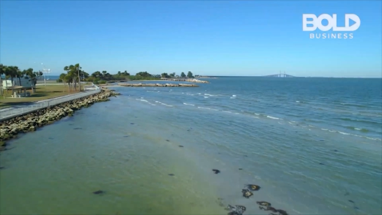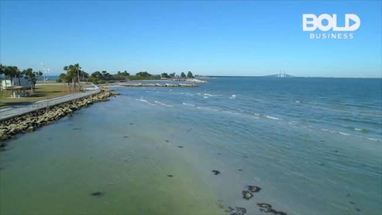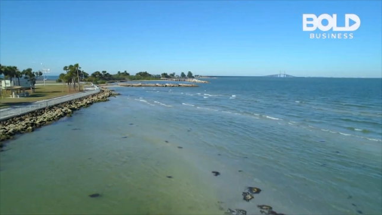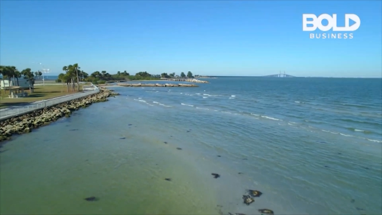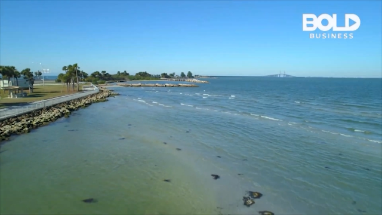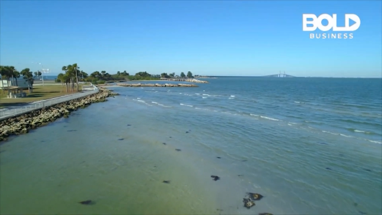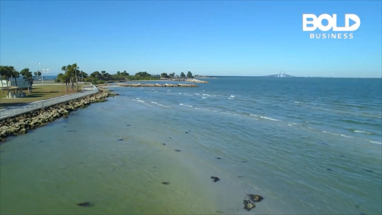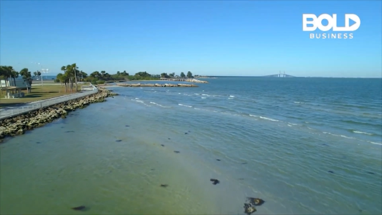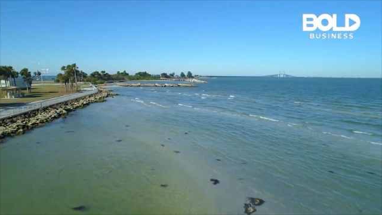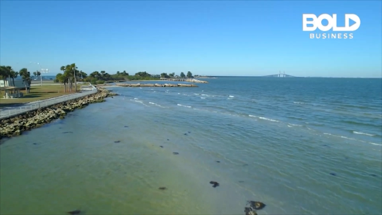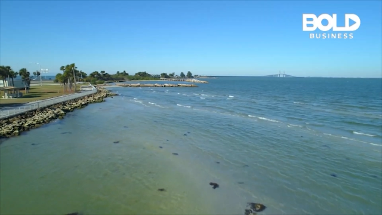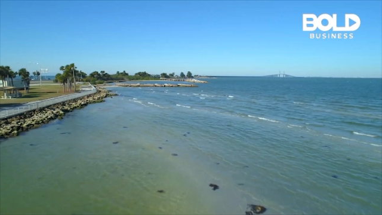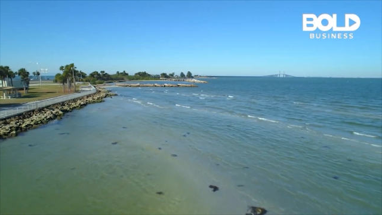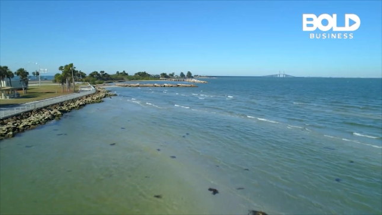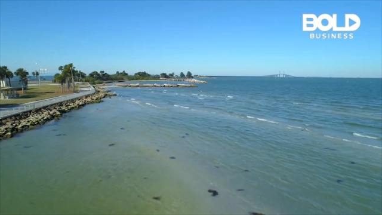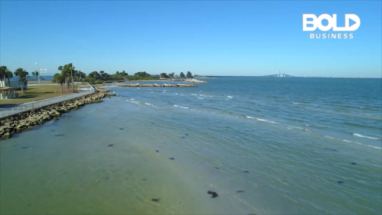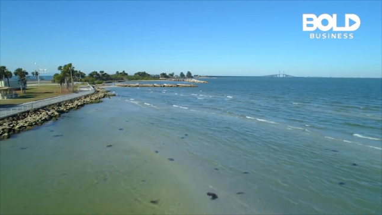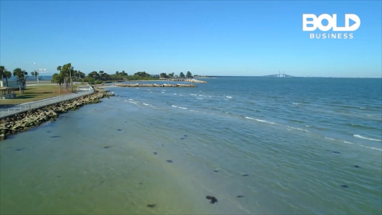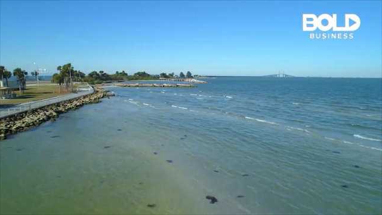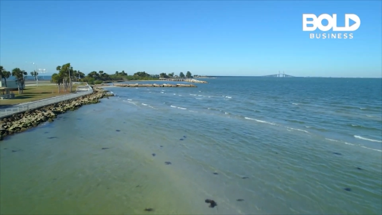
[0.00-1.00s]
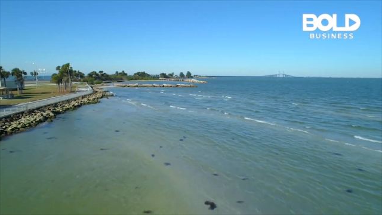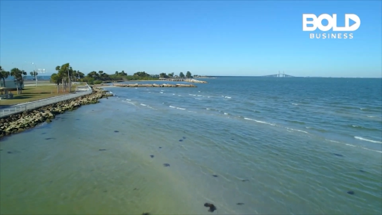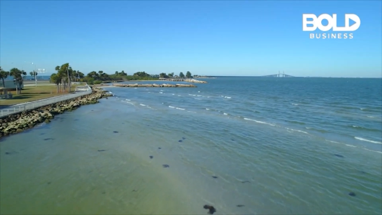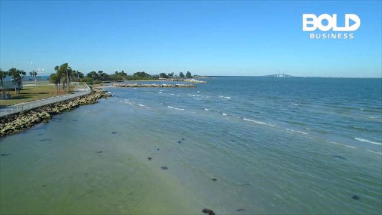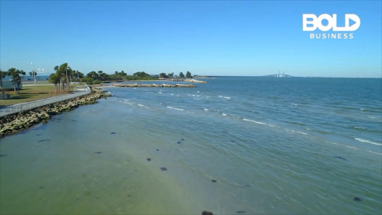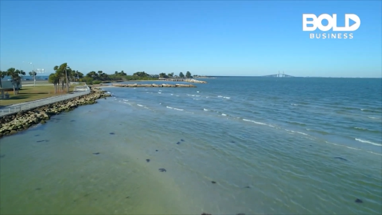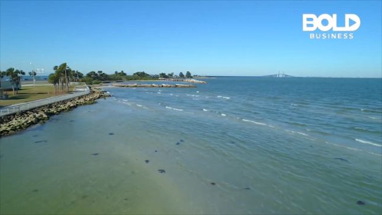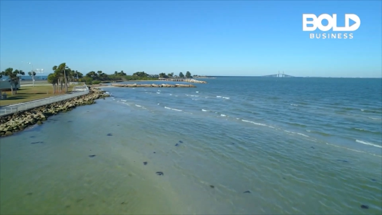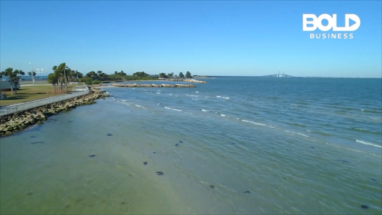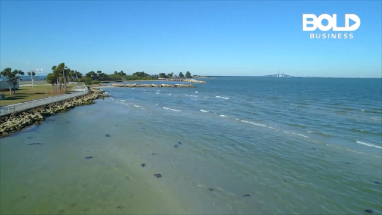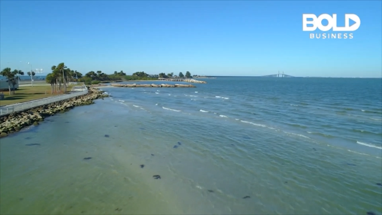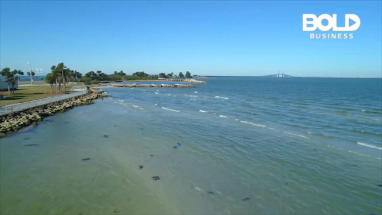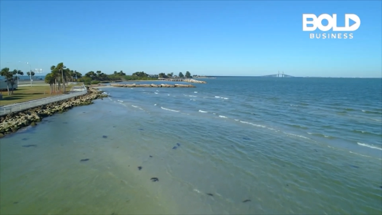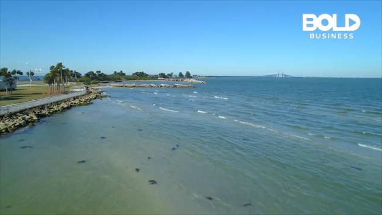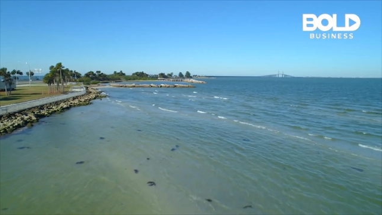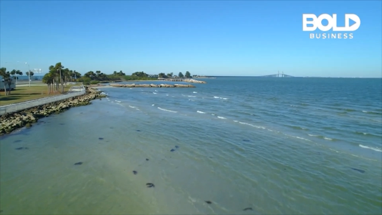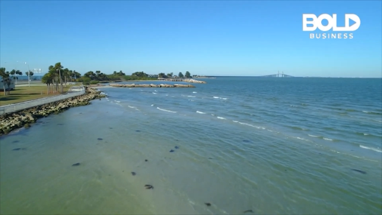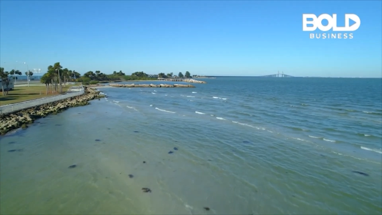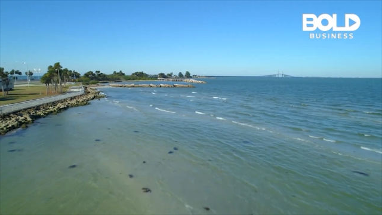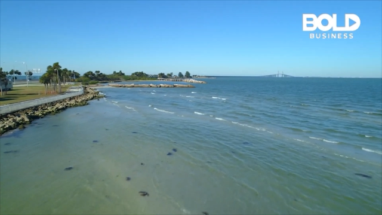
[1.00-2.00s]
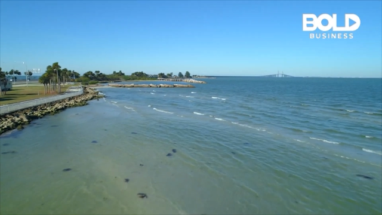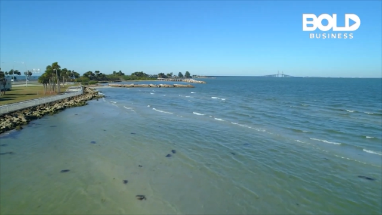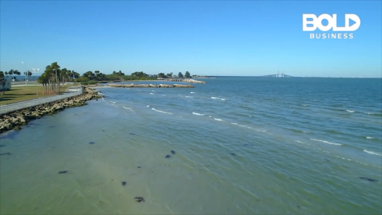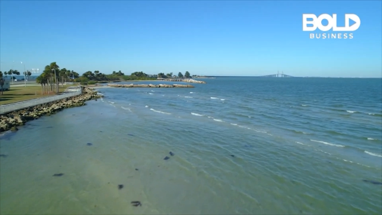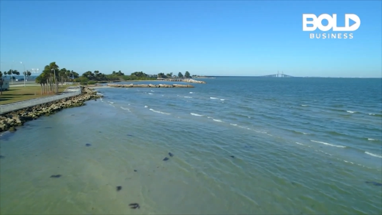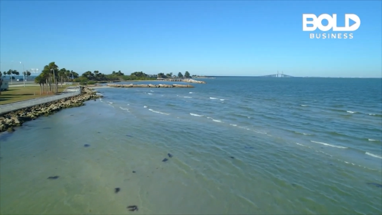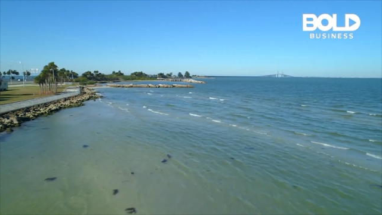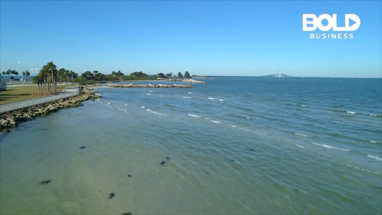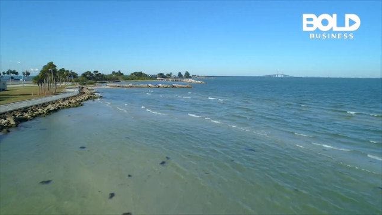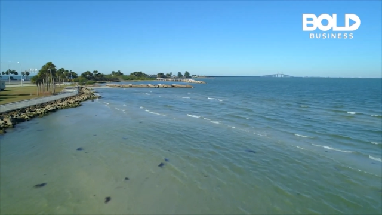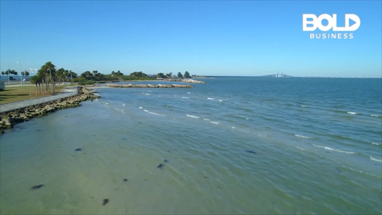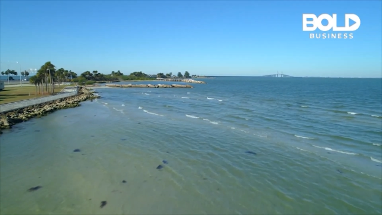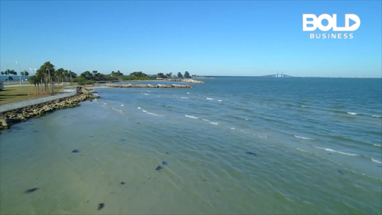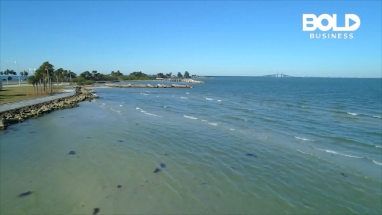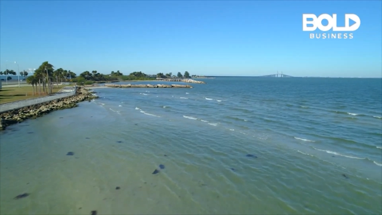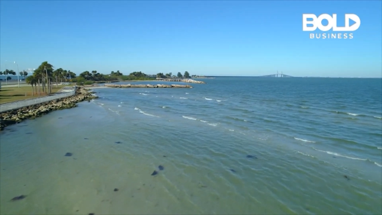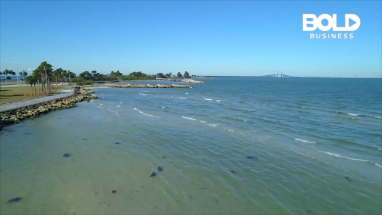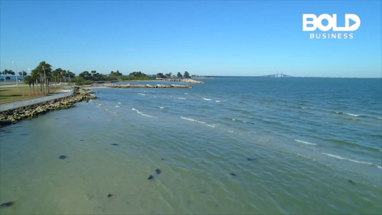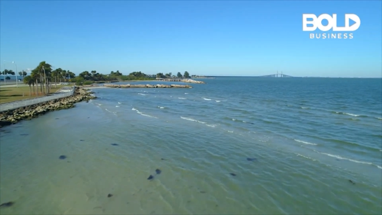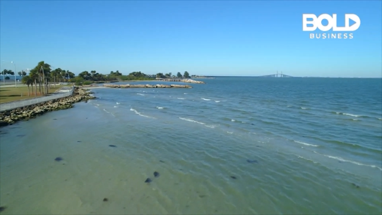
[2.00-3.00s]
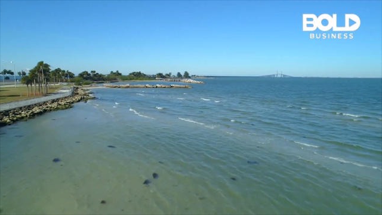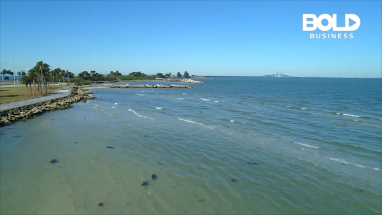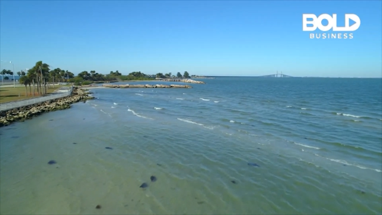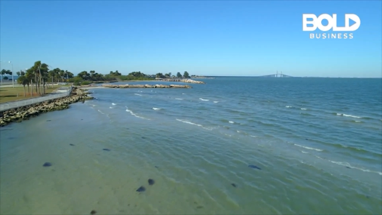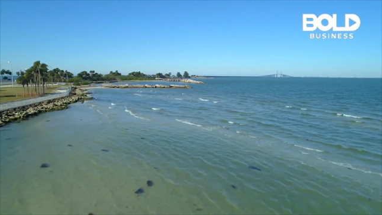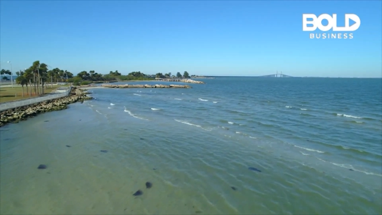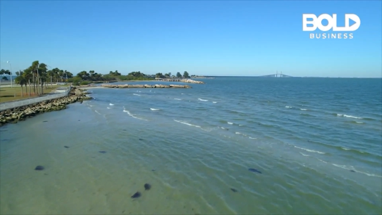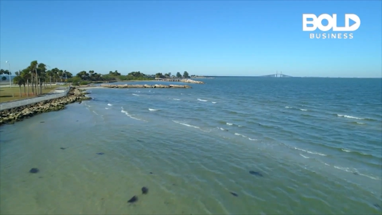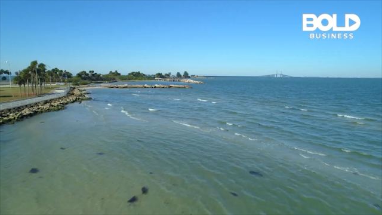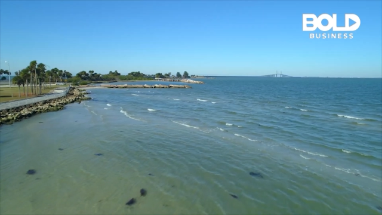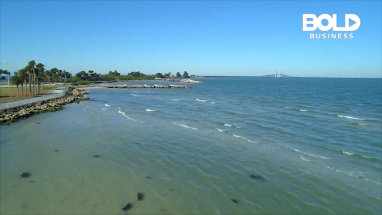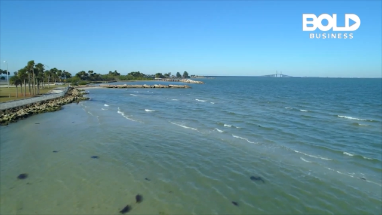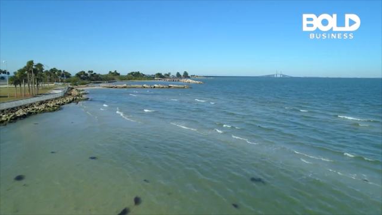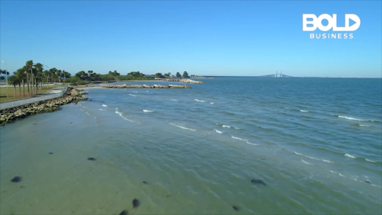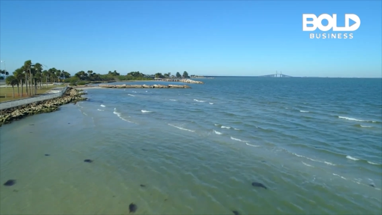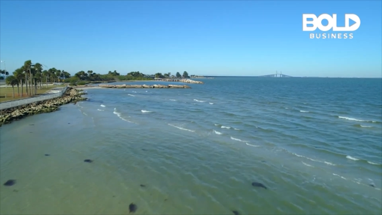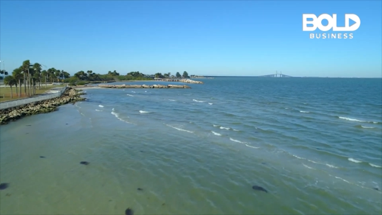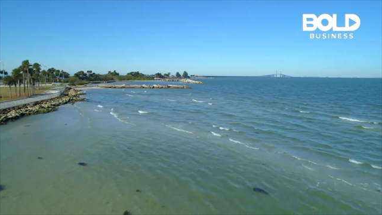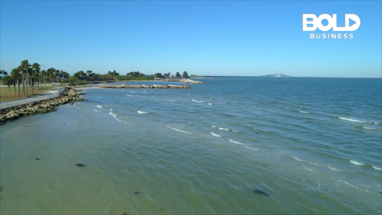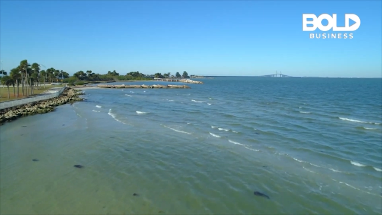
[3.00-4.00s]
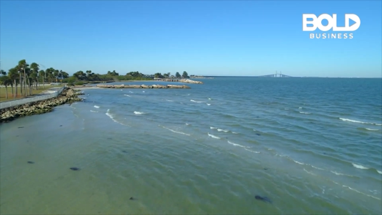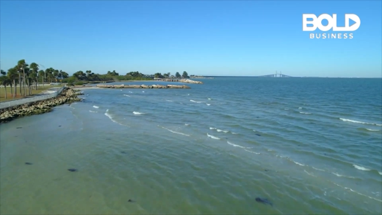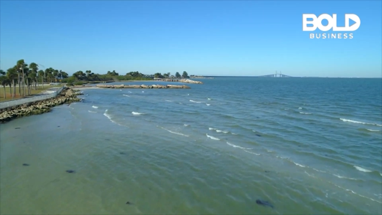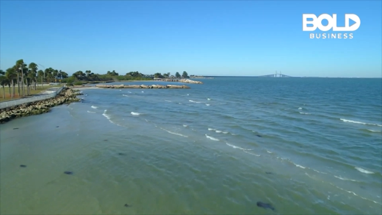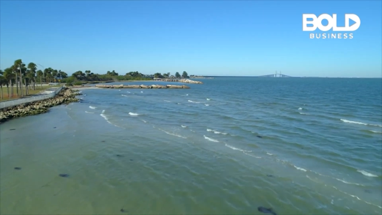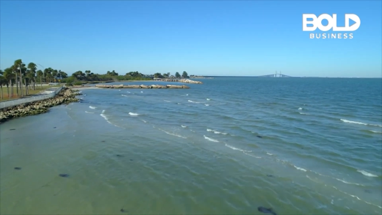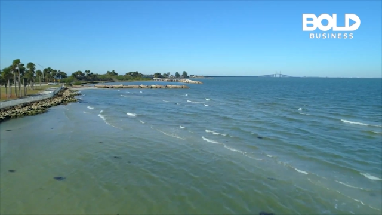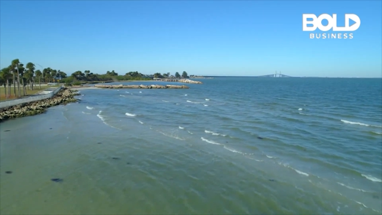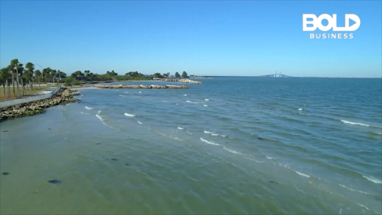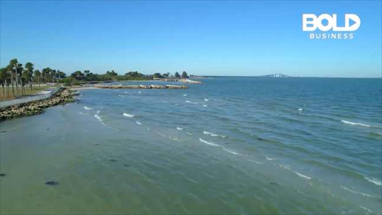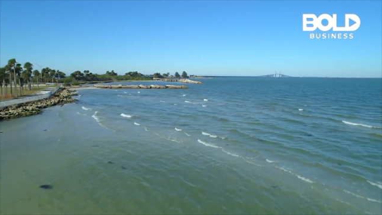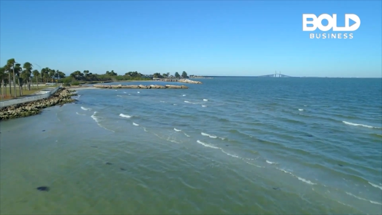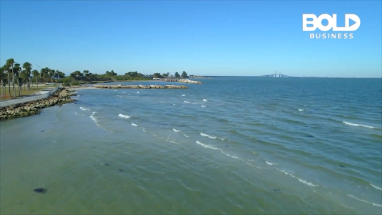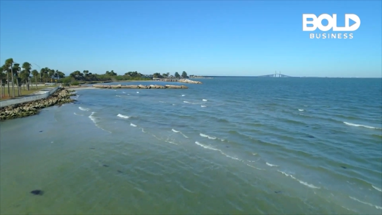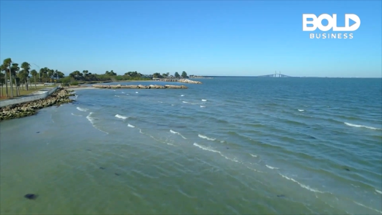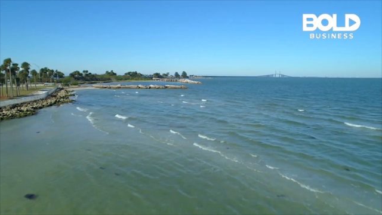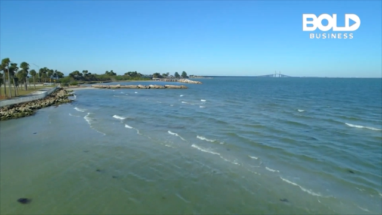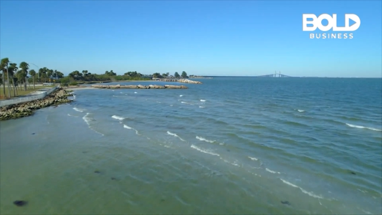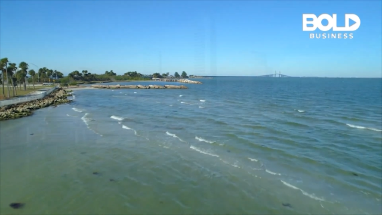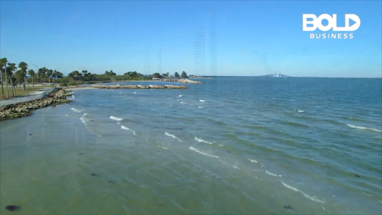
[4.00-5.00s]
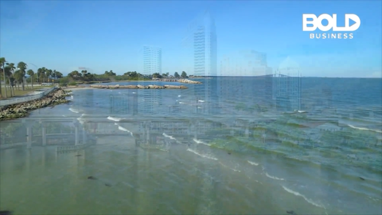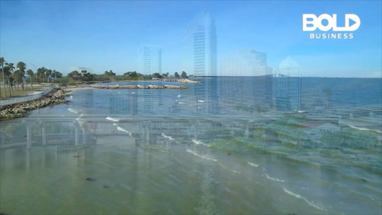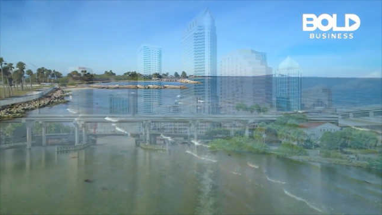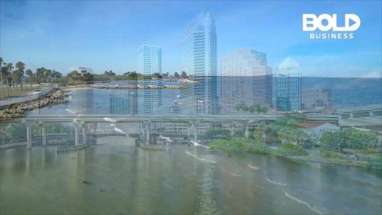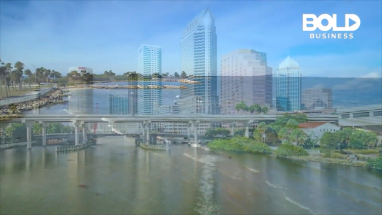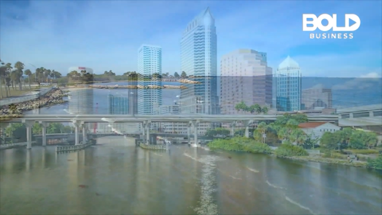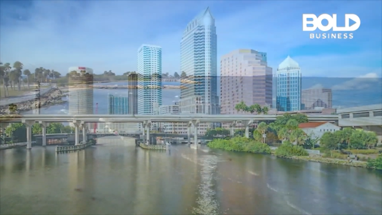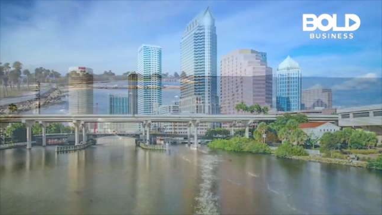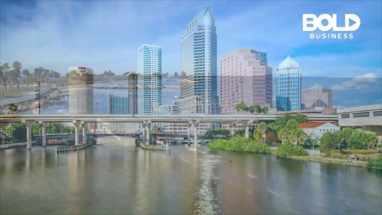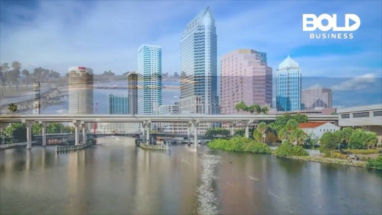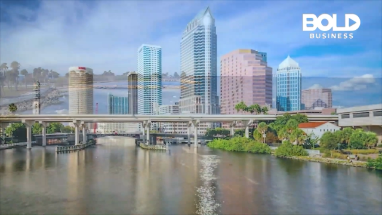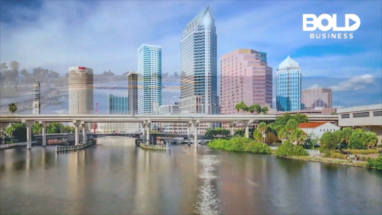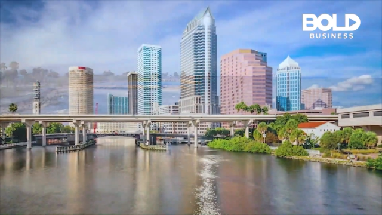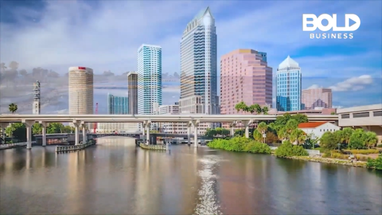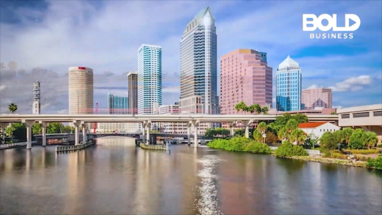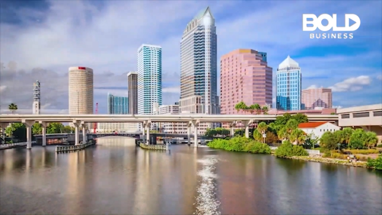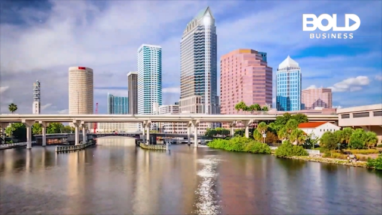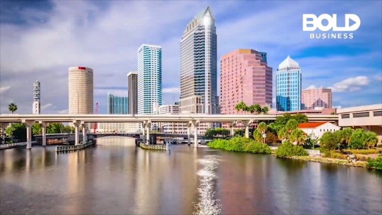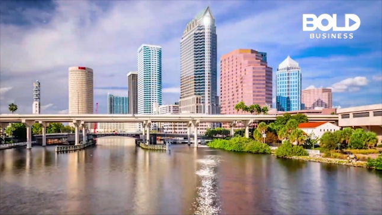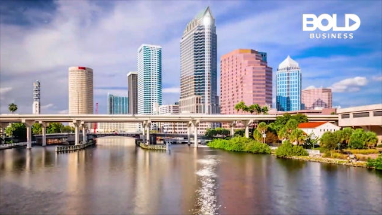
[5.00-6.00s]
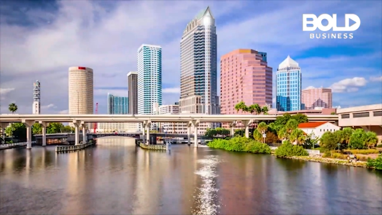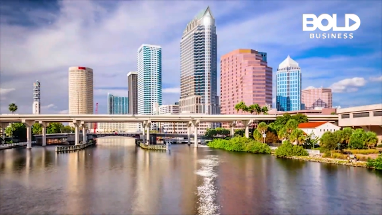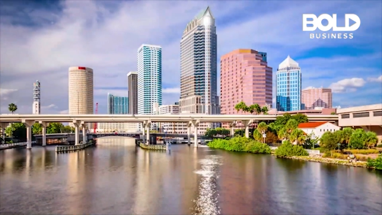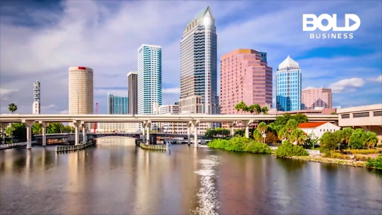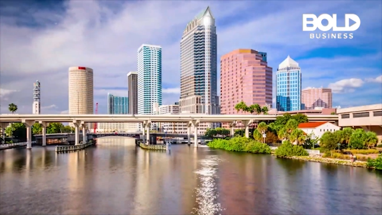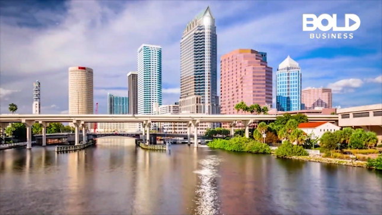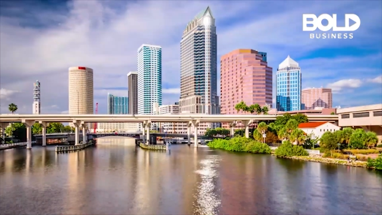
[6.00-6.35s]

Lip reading: Nobody's mouth can be seen.